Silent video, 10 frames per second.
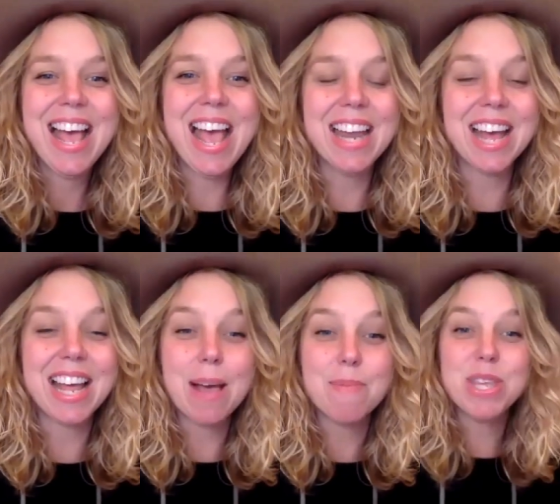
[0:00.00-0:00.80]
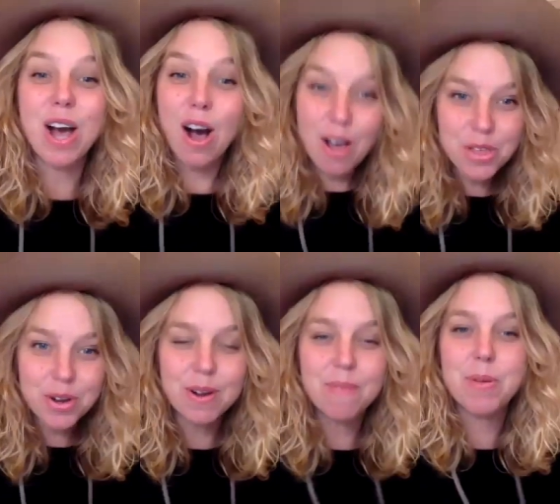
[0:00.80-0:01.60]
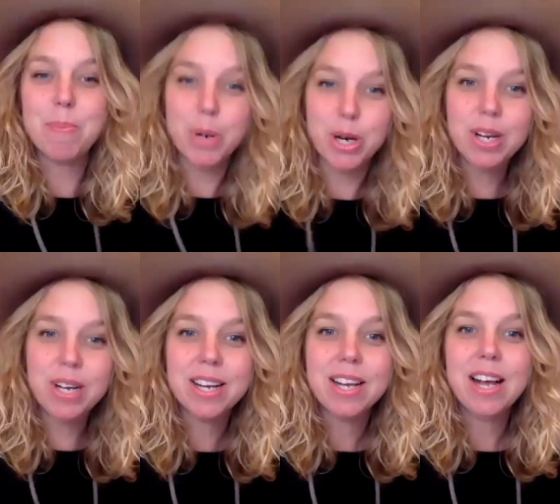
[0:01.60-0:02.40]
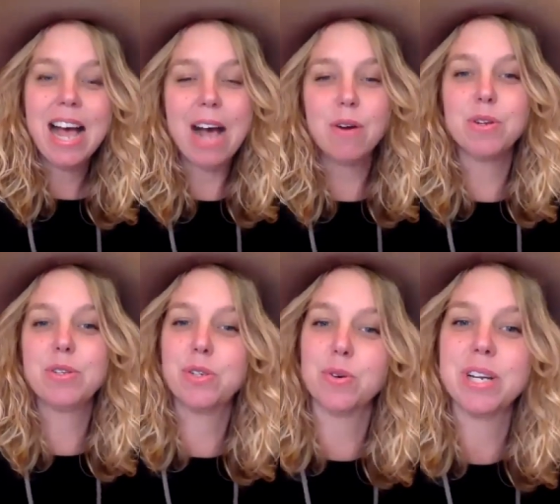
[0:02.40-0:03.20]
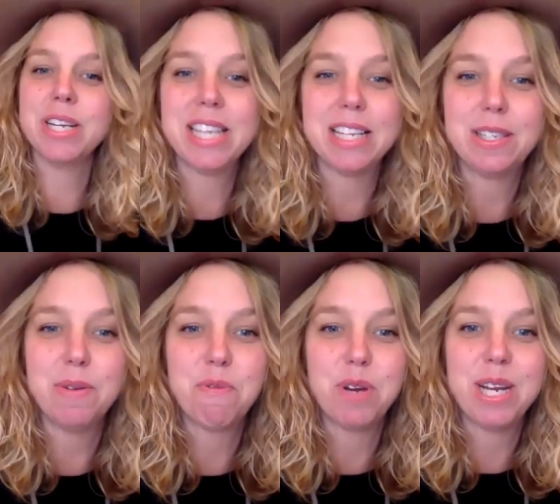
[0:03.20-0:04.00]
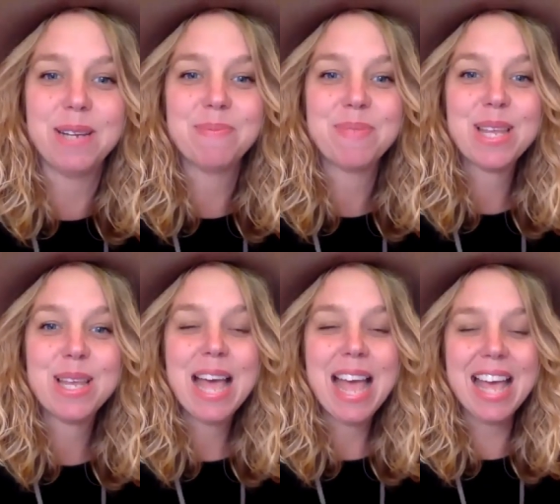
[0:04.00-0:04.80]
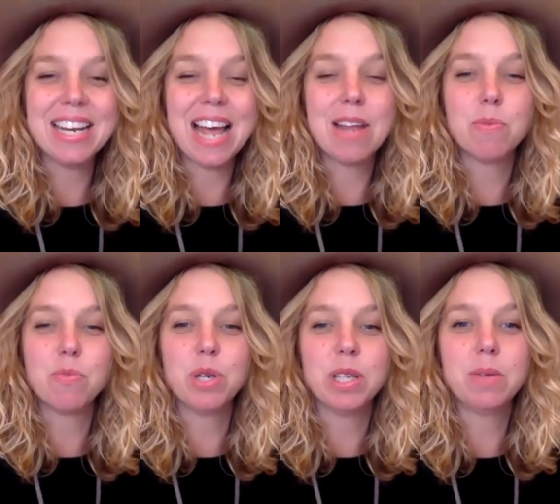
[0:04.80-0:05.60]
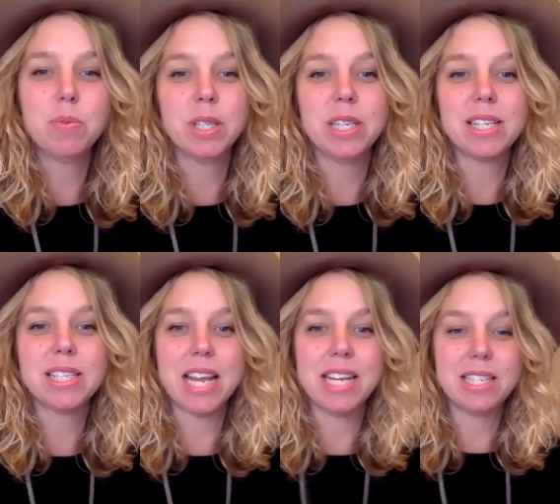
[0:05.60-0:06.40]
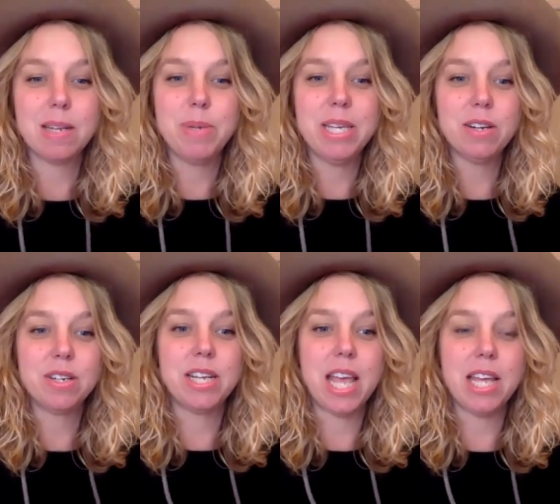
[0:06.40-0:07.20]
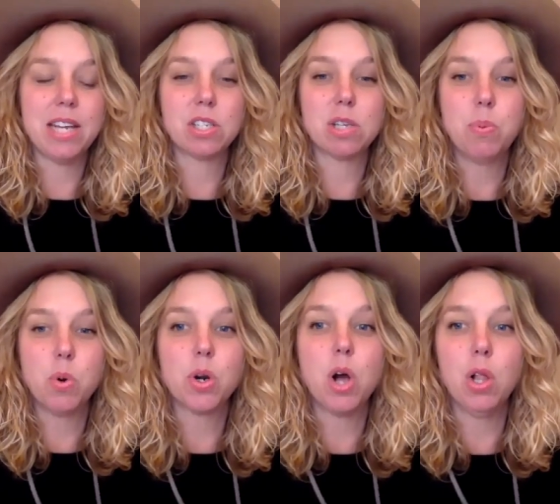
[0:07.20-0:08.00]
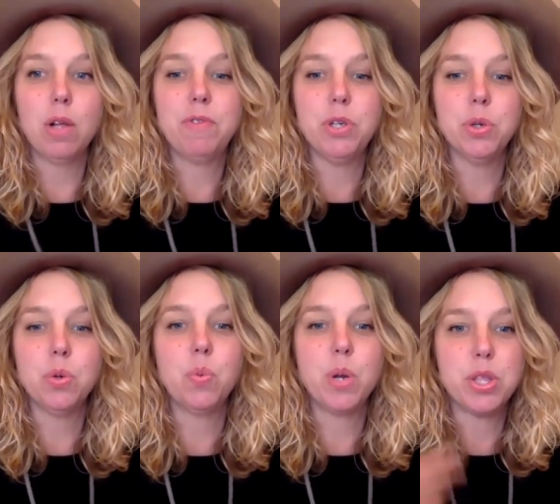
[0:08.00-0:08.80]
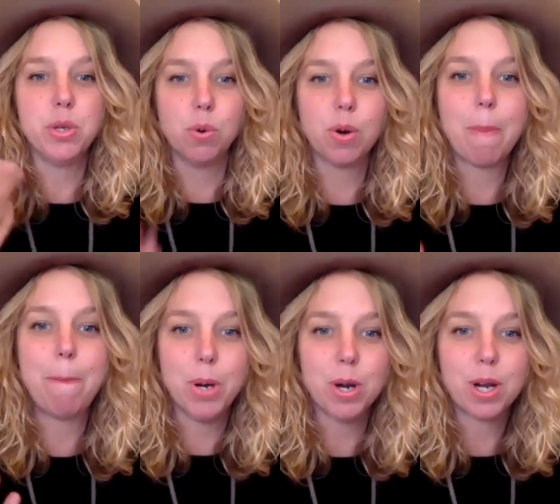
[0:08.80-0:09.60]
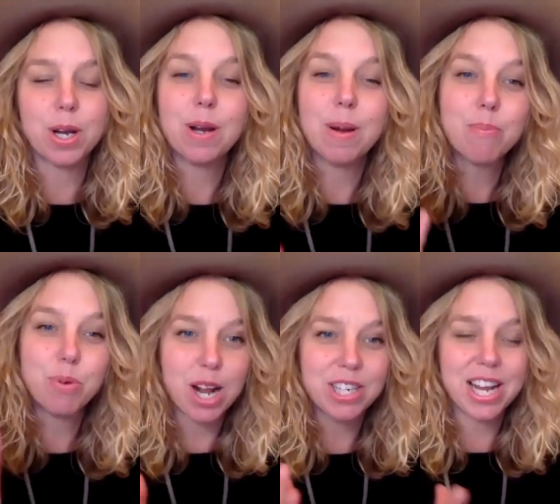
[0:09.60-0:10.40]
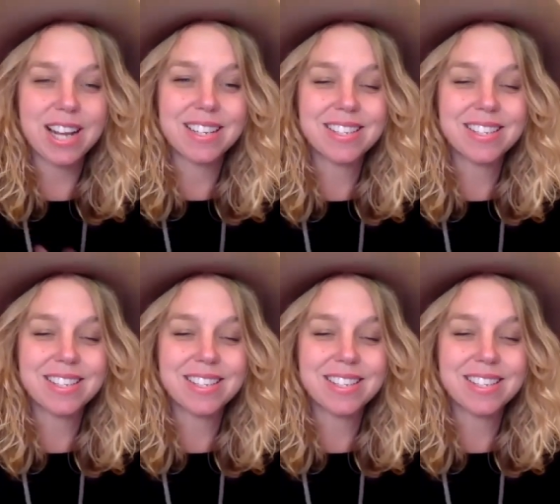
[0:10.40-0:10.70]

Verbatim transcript: and I am the author of the book, How Your Story Sets You Free. And I am really, really excited to be here today to support all of you with your book project.